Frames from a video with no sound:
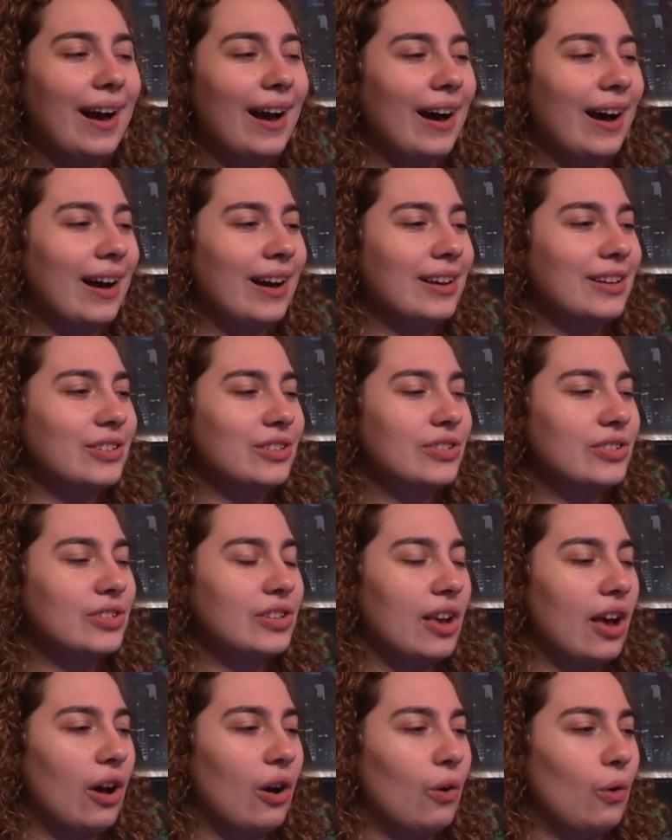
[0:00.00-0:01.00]
Uh,
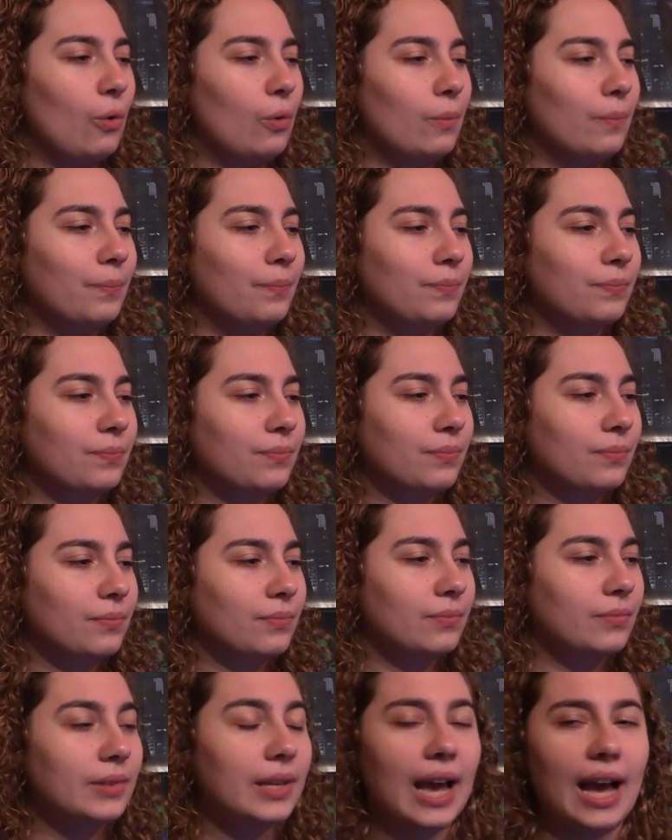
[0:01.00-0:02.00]
so
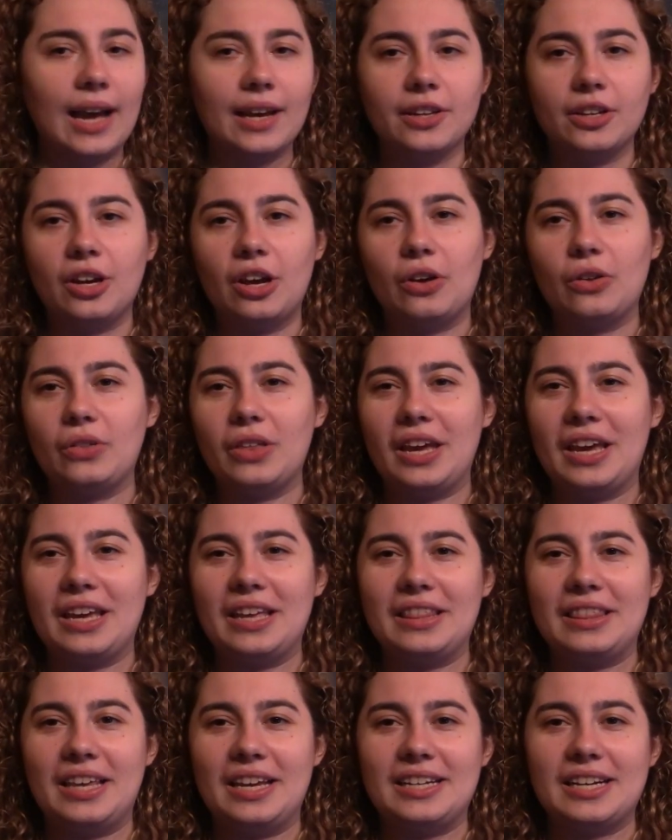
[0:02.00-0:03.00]
yeah, you know
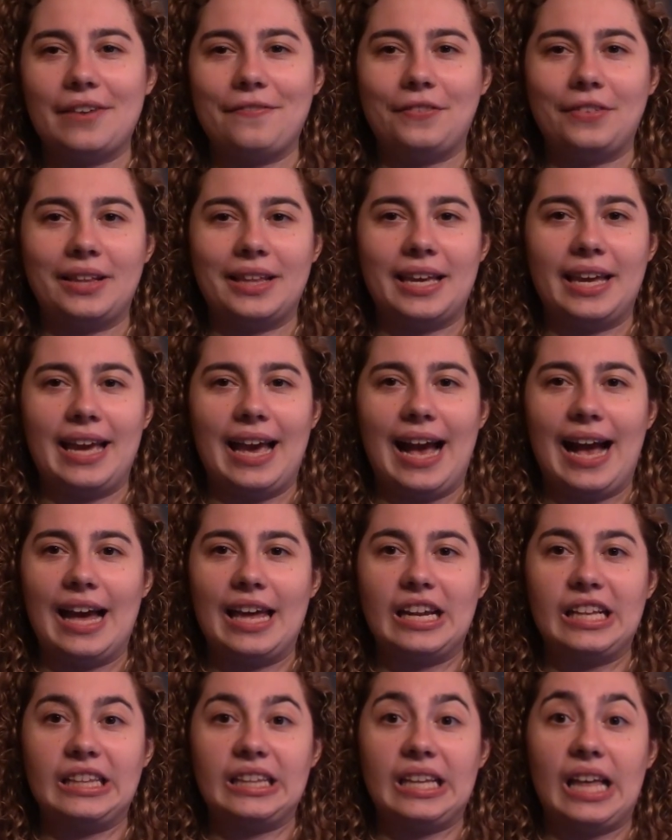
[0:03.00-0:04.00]
they they definitely
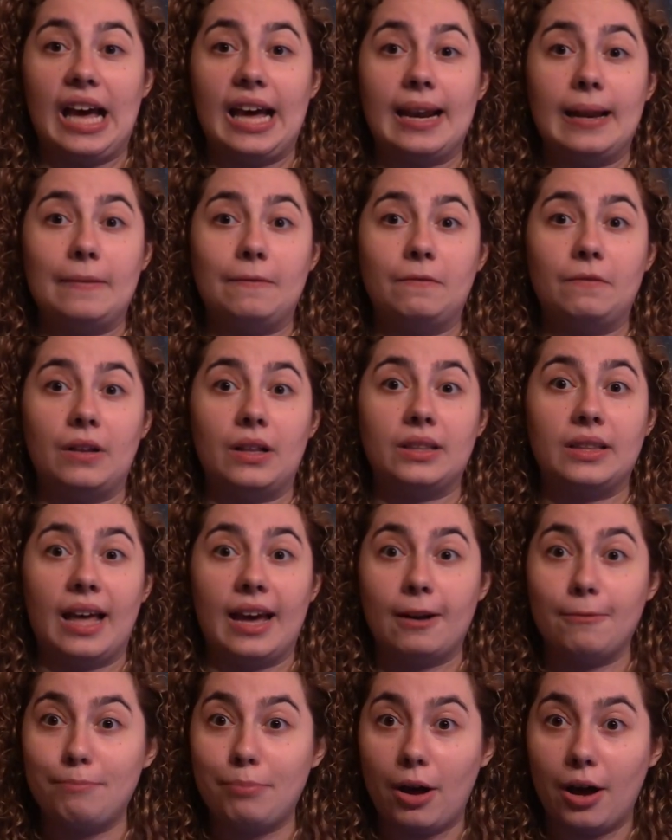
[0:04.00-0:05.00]
had a lot of a
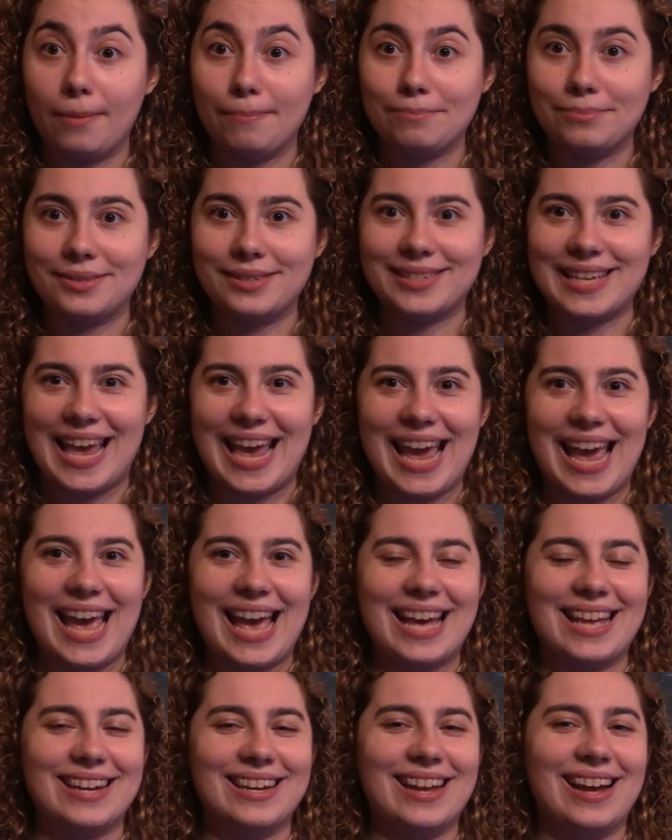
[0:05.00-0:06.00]
lot of bumps
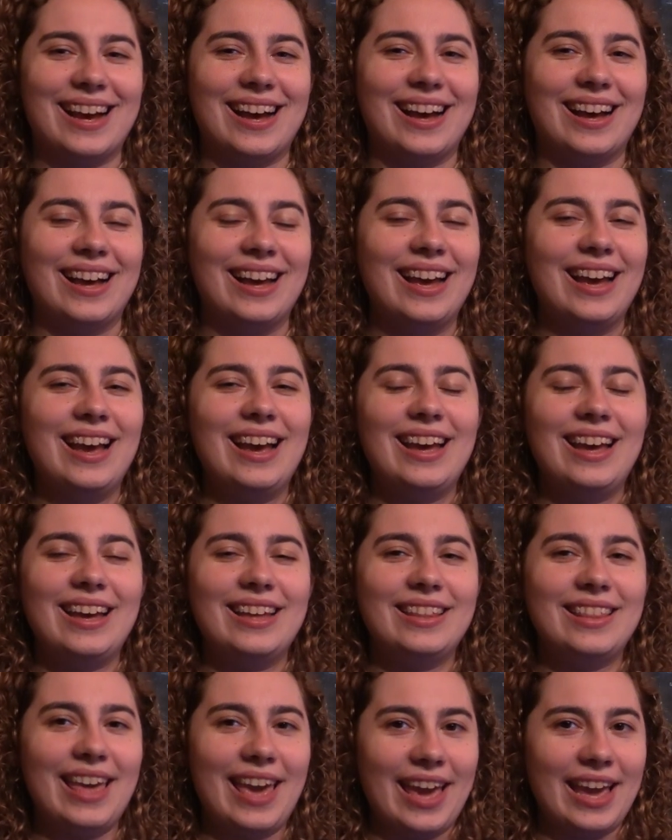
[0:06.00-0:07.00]
and. Uh,
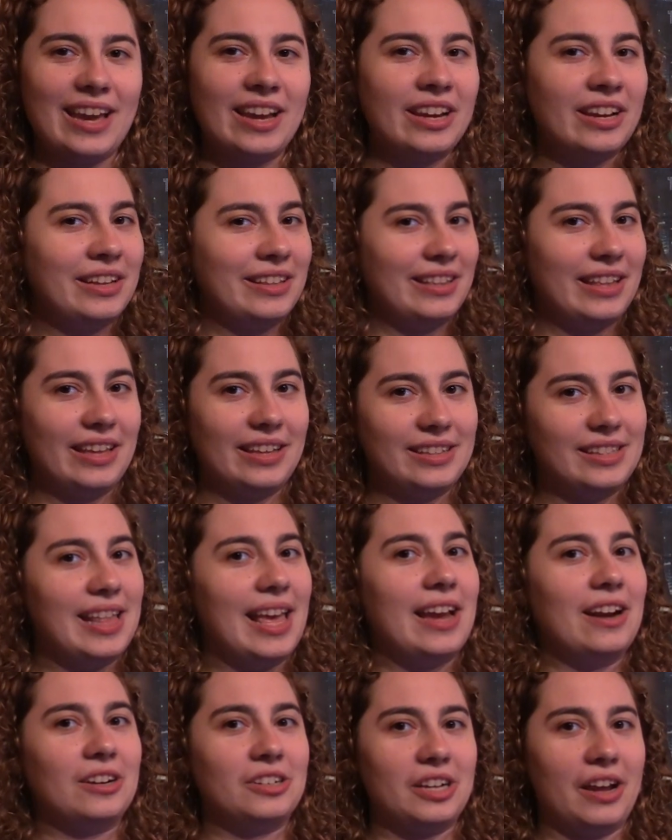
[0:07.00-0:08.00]
they, they
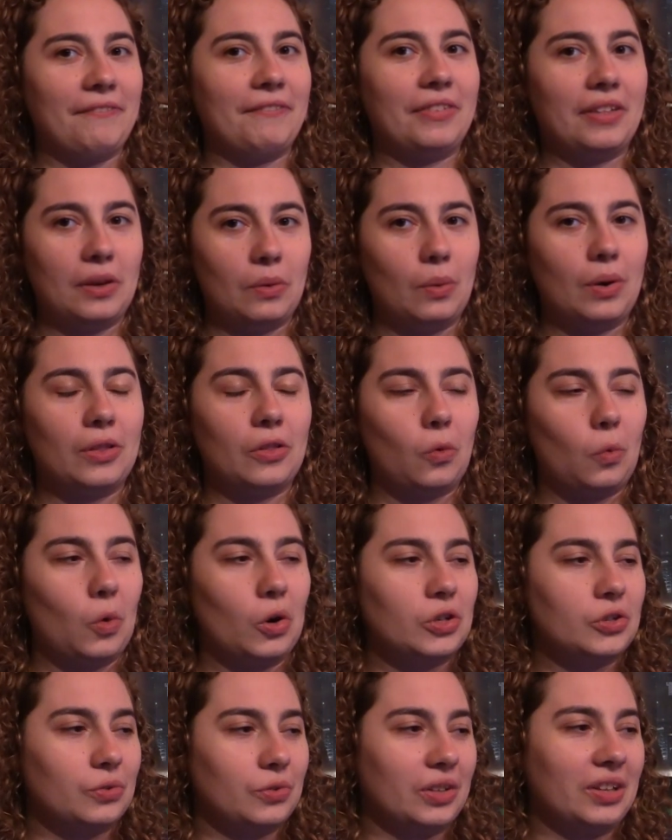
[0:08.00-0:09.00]
they are definitely one of the
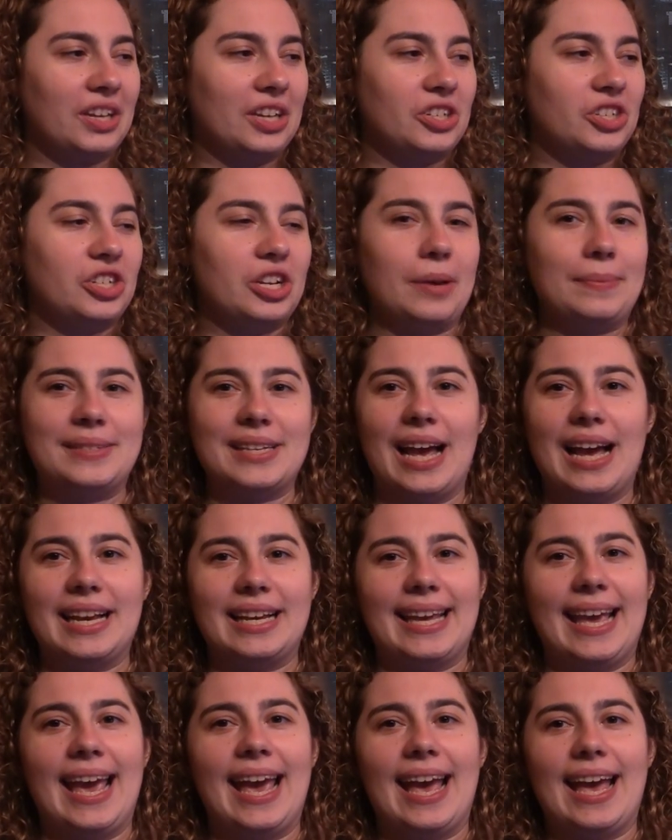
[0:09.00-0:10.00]
worst relationships
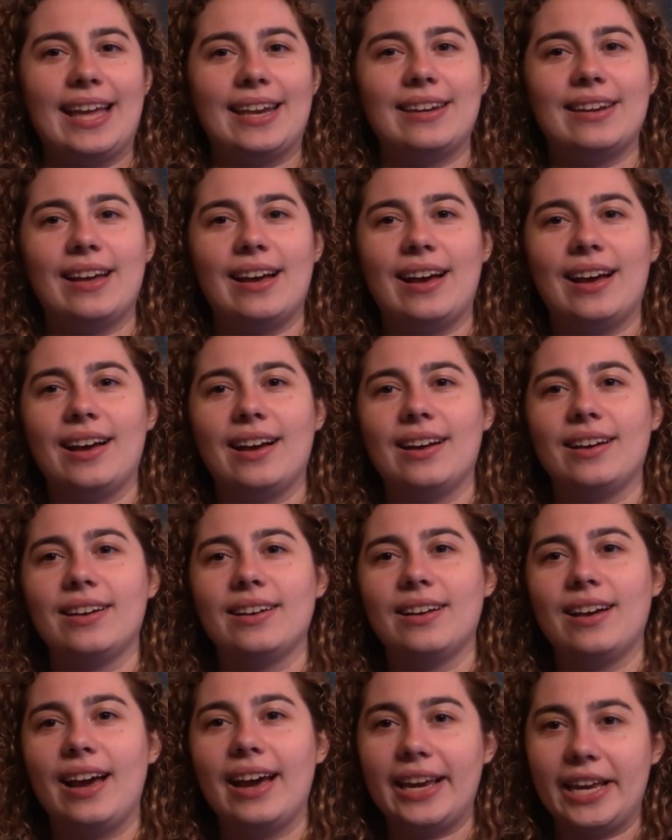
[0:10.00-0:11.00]
I can uh,
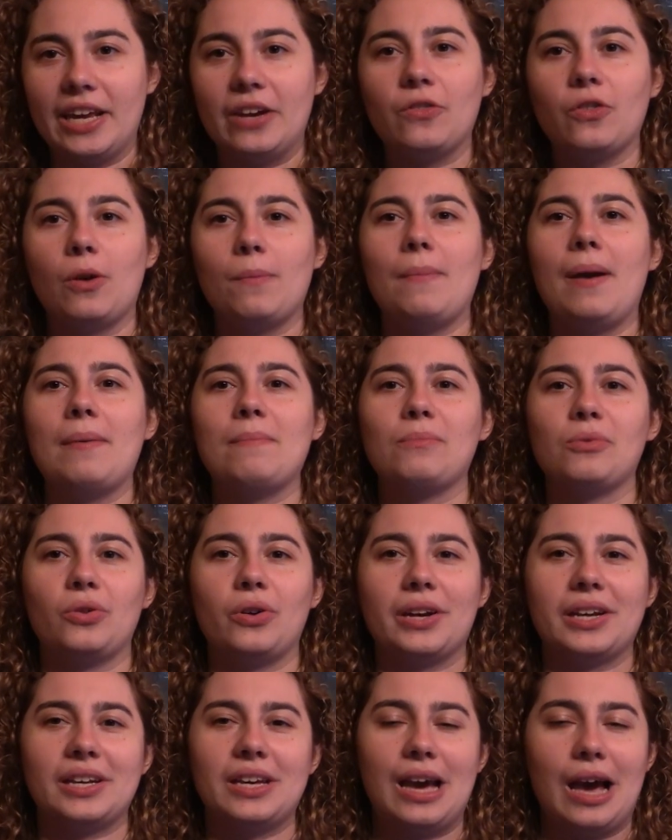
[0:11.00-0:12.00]
I can
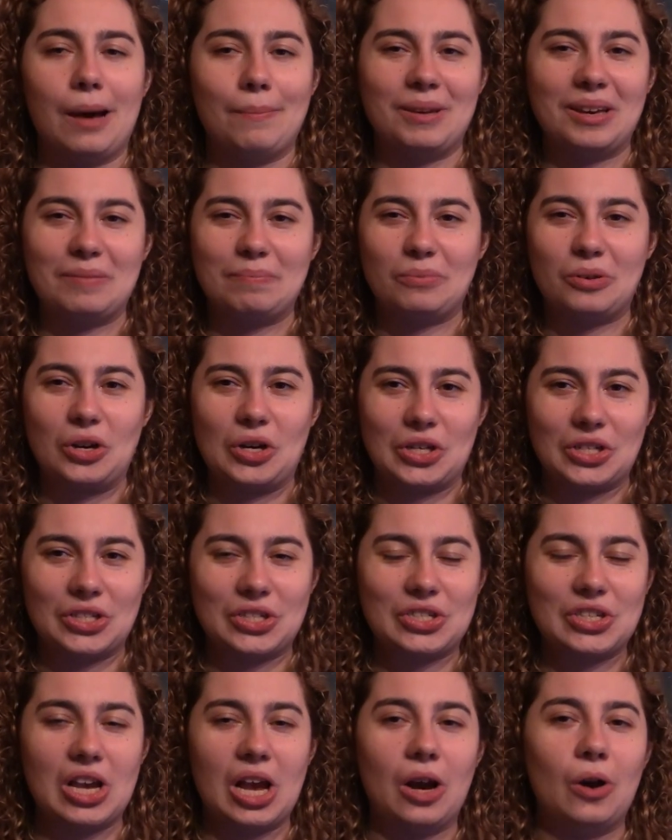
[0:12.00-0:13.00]
remember in comic
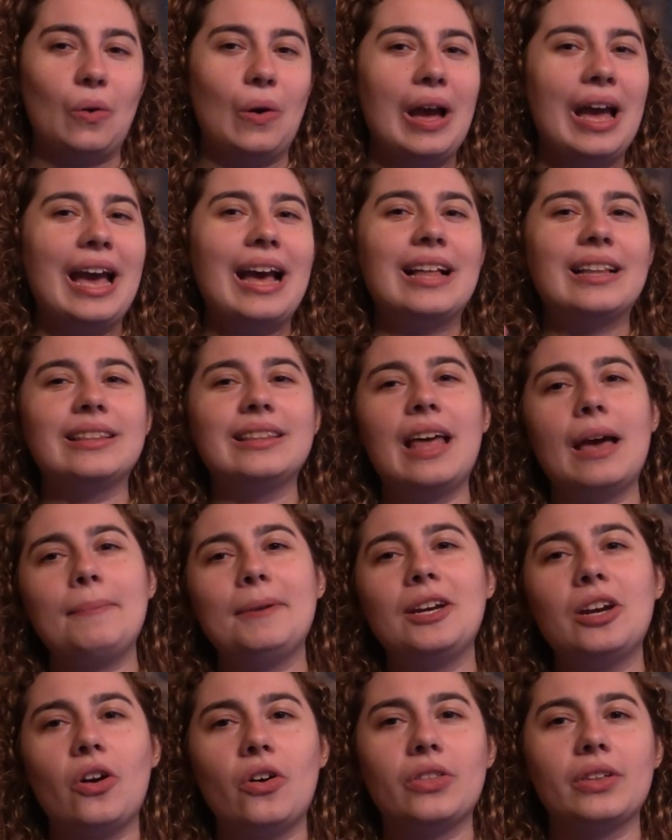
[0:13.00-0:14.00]
books. So let
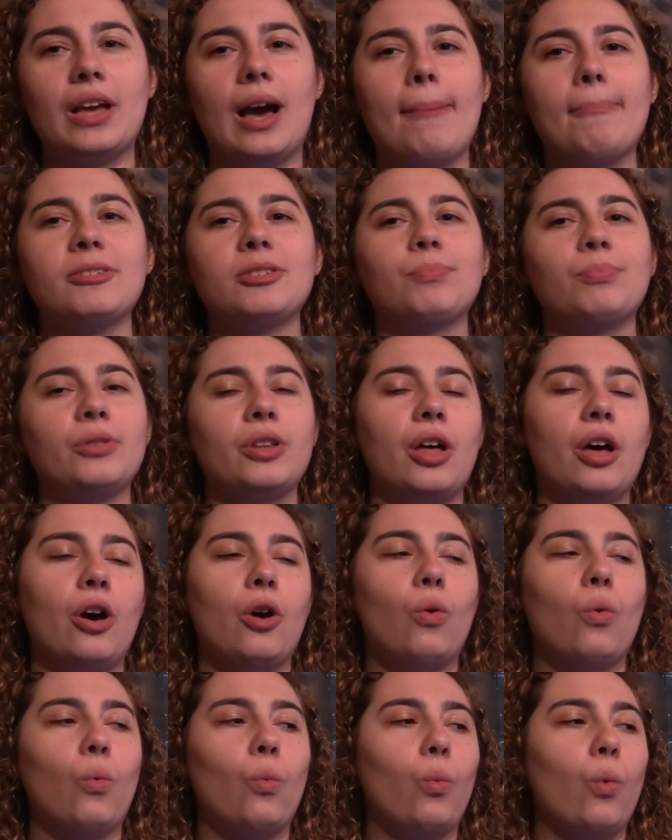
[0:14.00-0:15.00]
me know in the comments
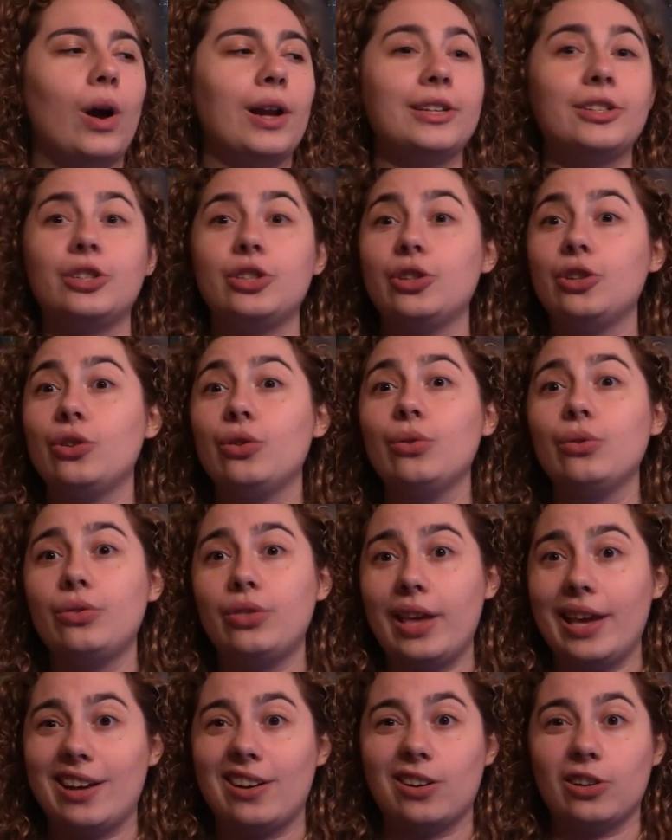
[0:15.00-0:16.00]
below what do you
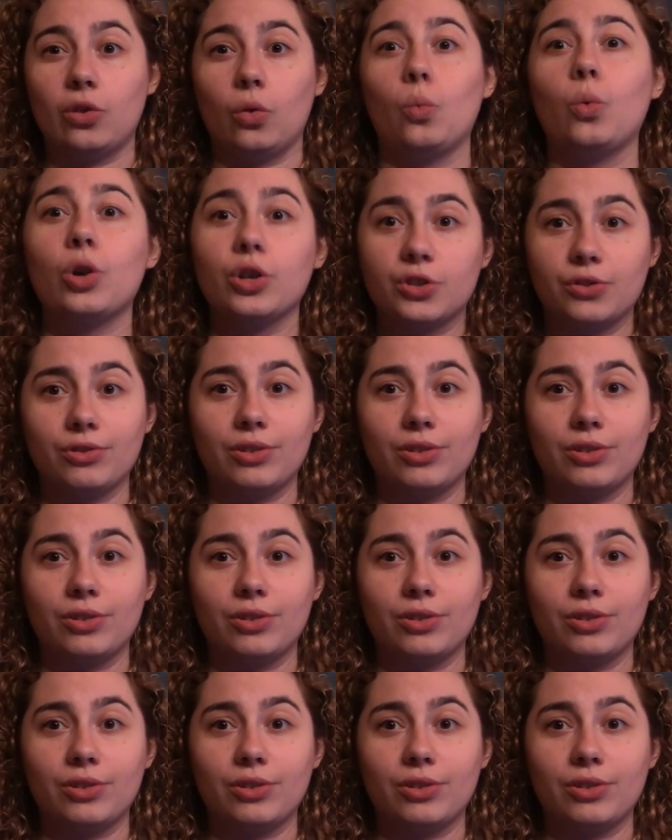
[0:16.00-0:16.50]
think are the worst